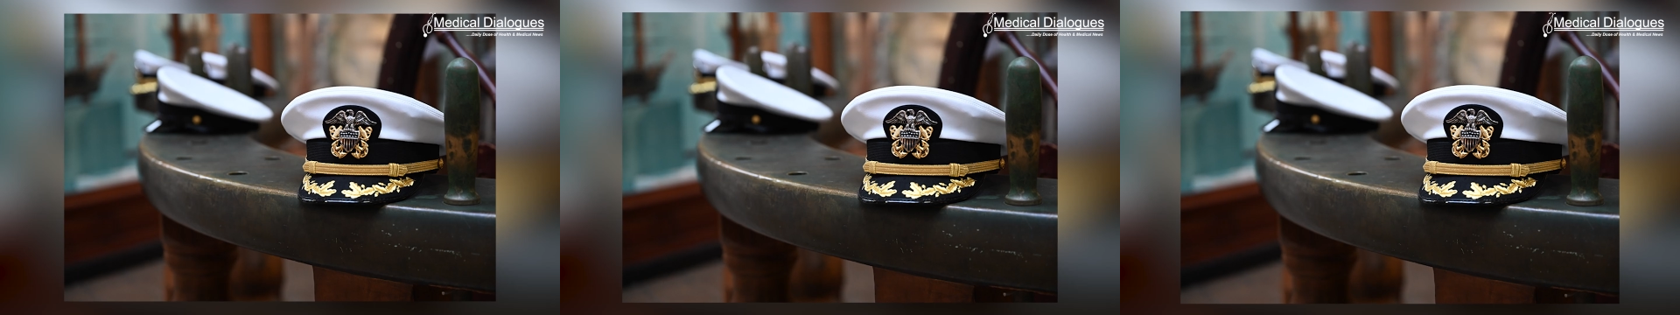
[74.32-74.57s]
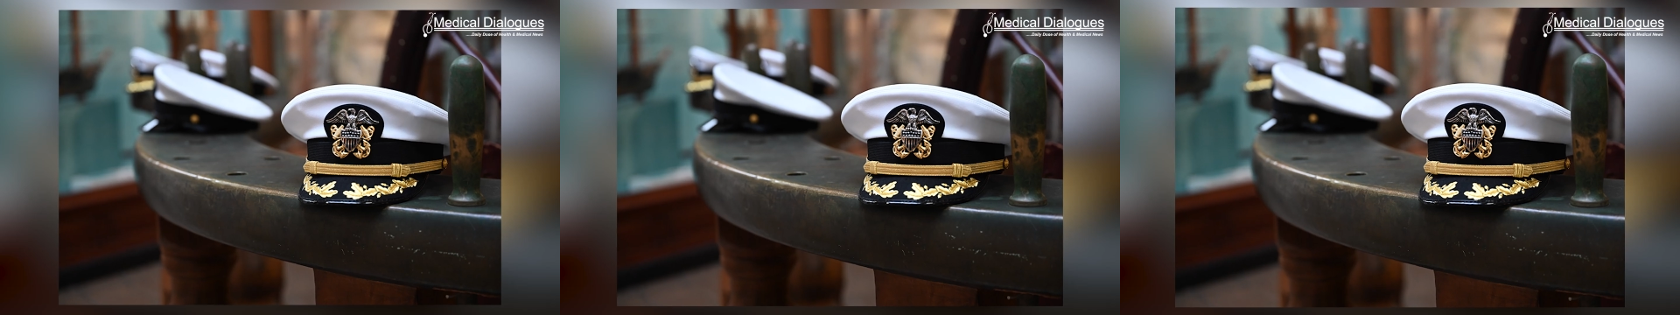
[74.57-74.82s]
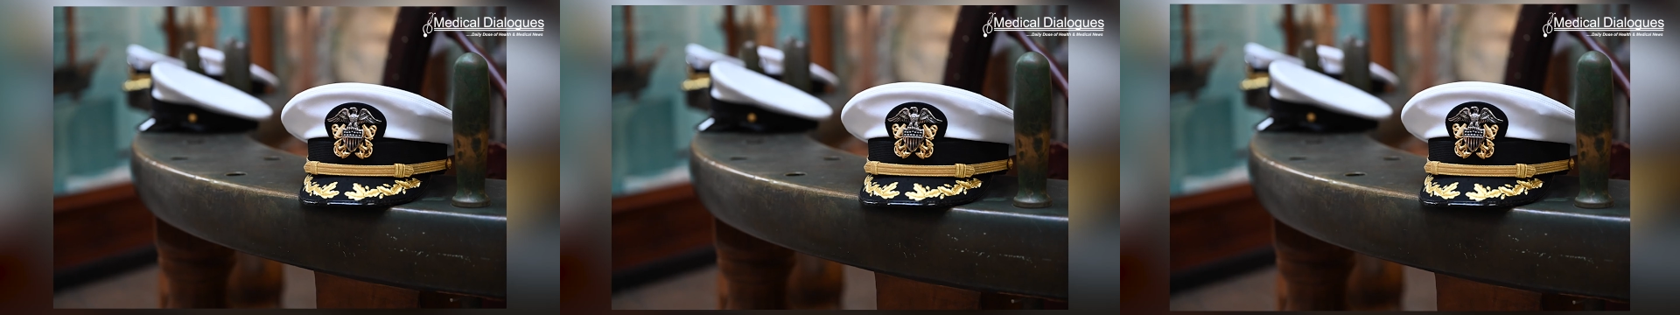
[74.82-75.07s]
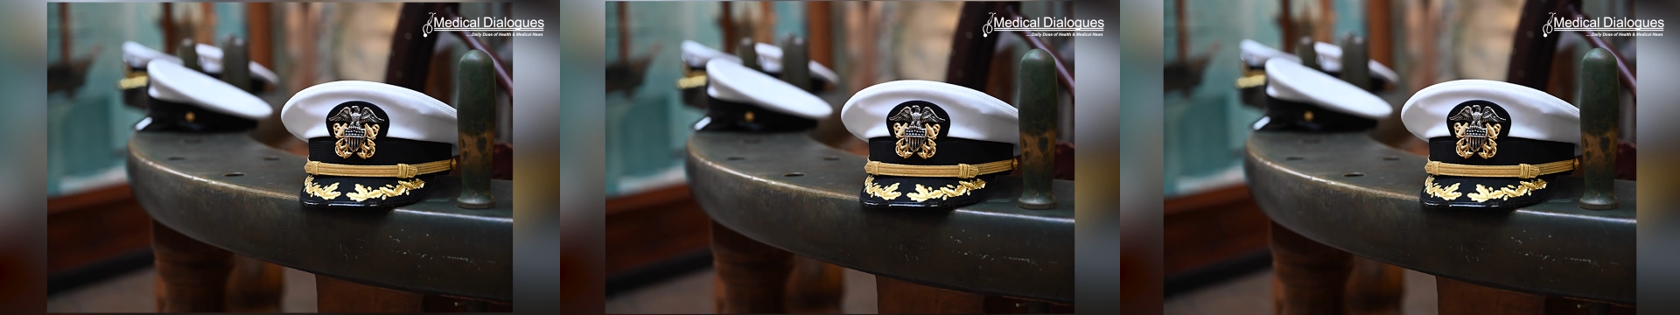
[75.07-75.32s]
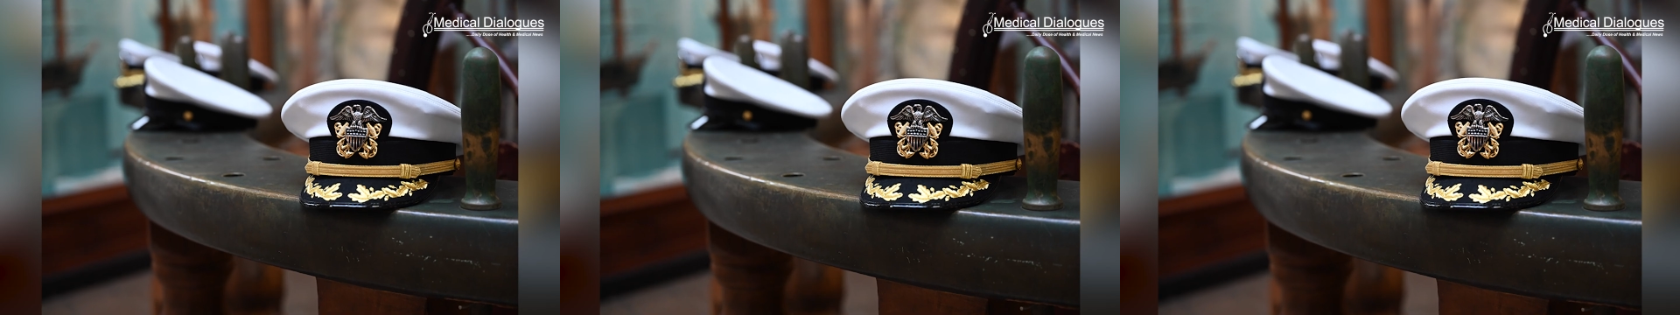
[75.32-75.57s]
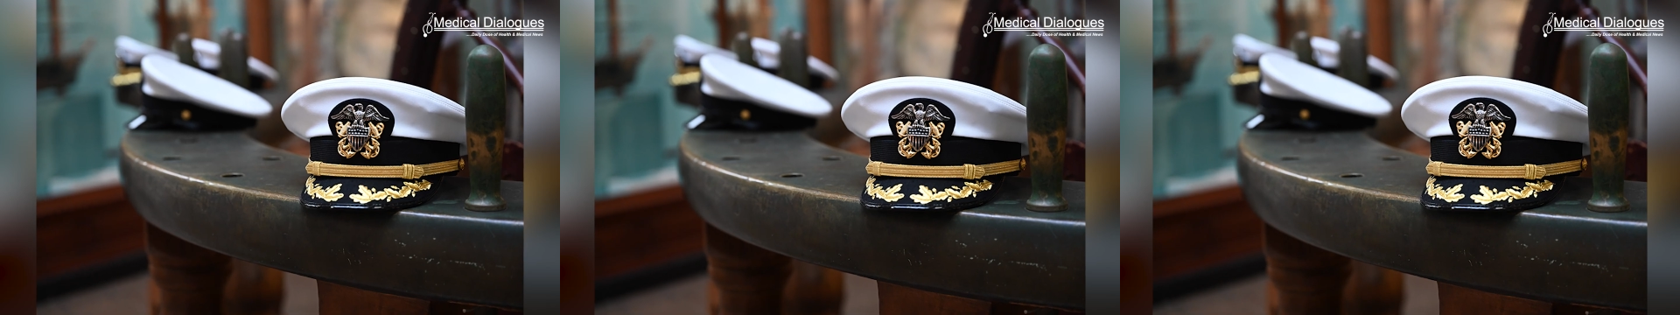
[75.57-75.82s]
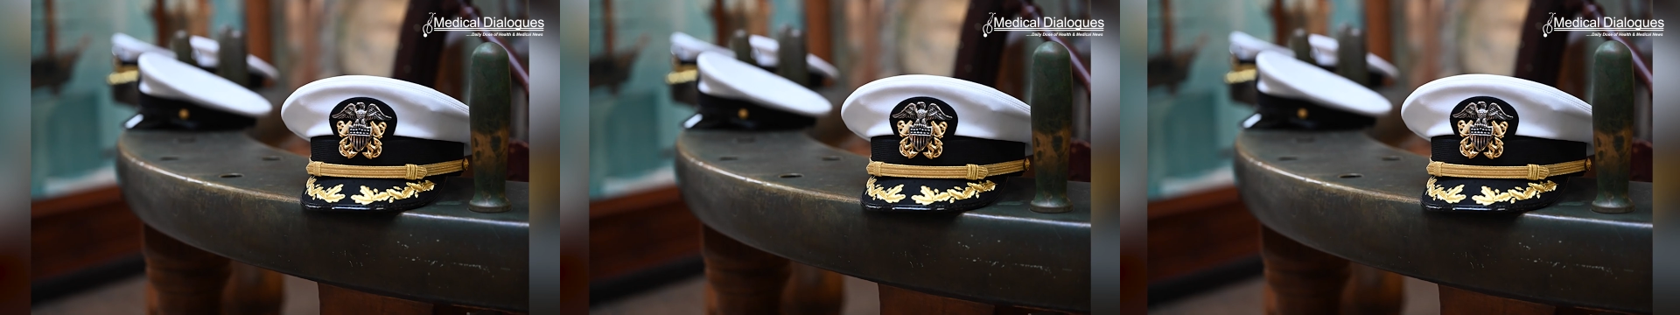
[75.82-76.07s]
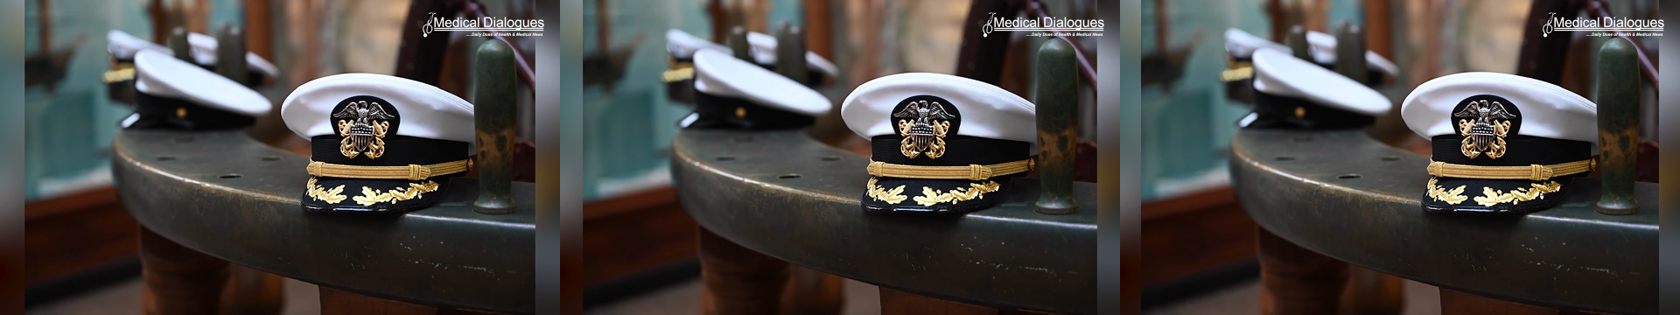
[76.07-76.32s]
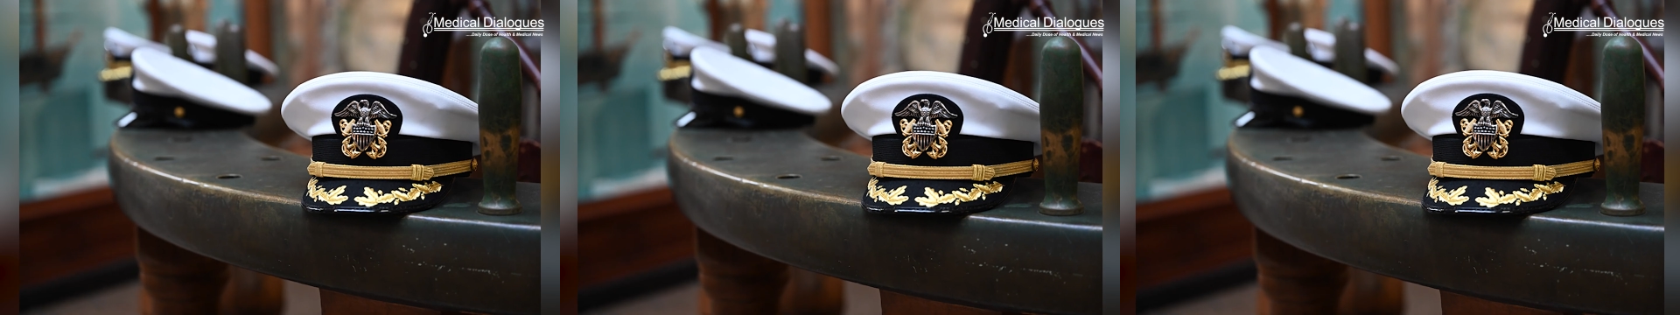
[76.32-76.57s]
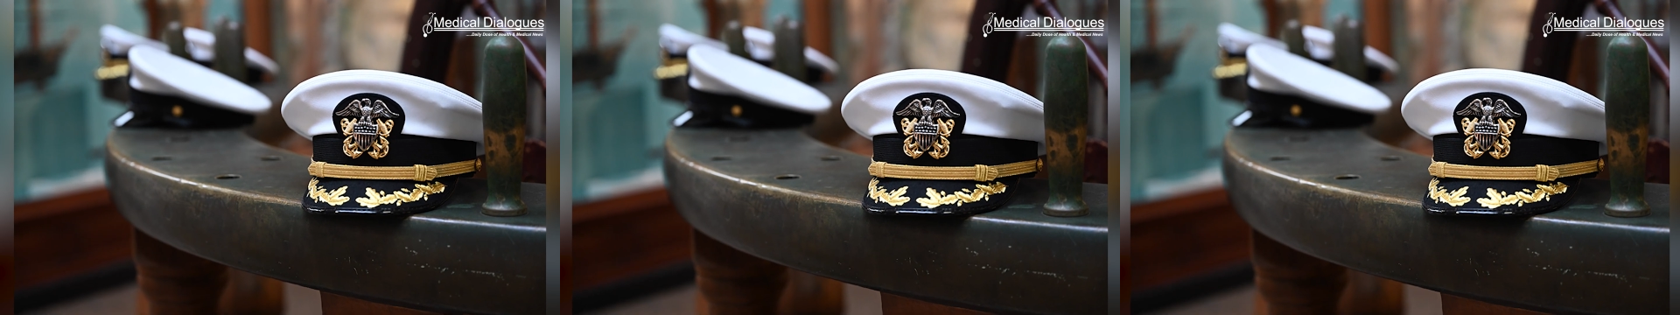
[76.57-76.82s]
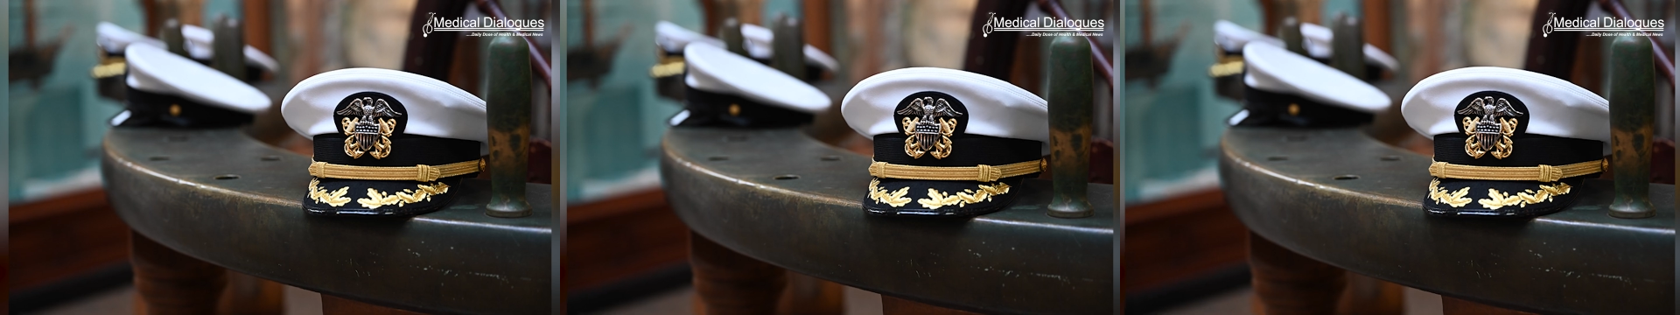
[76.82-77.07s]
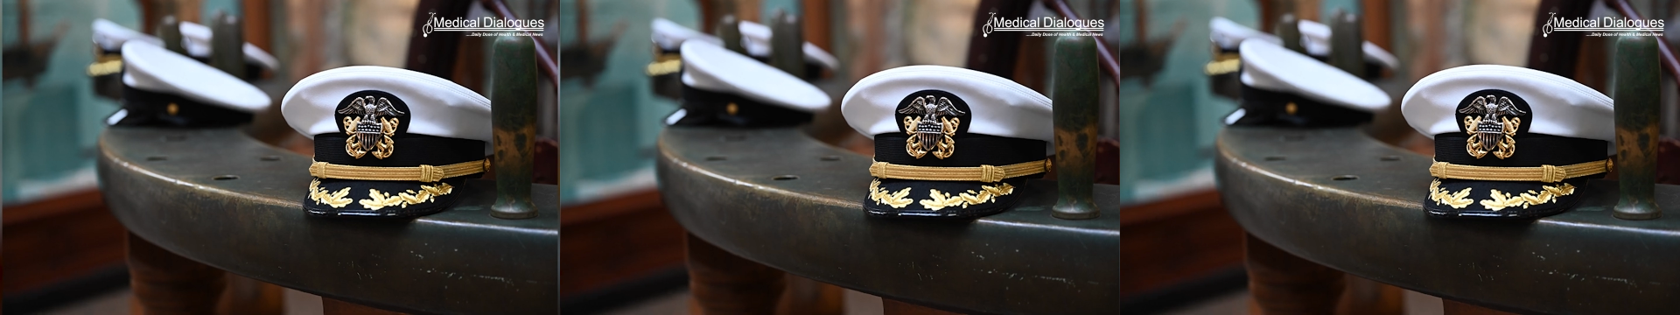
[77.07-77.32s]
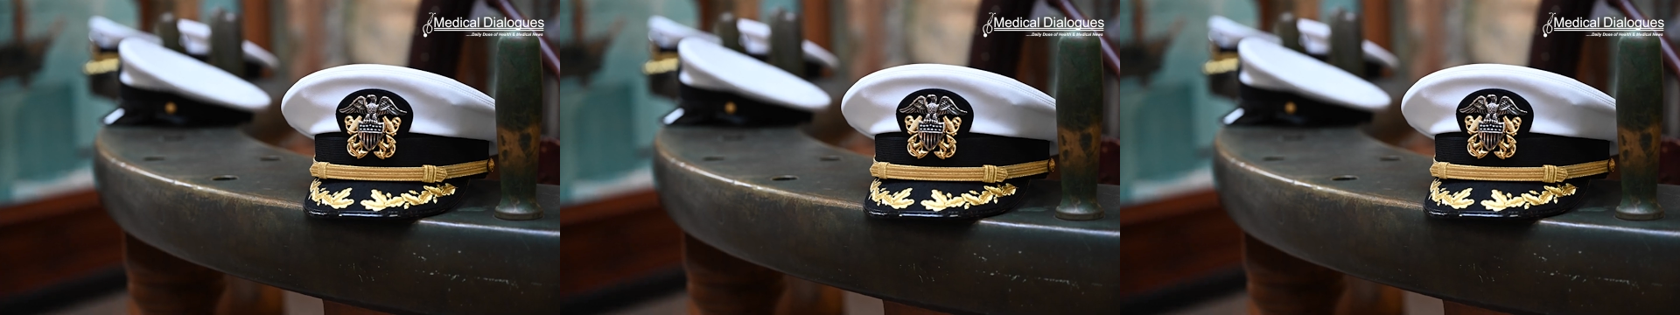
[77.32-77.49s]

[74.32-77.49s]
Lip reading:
(no speaker visible)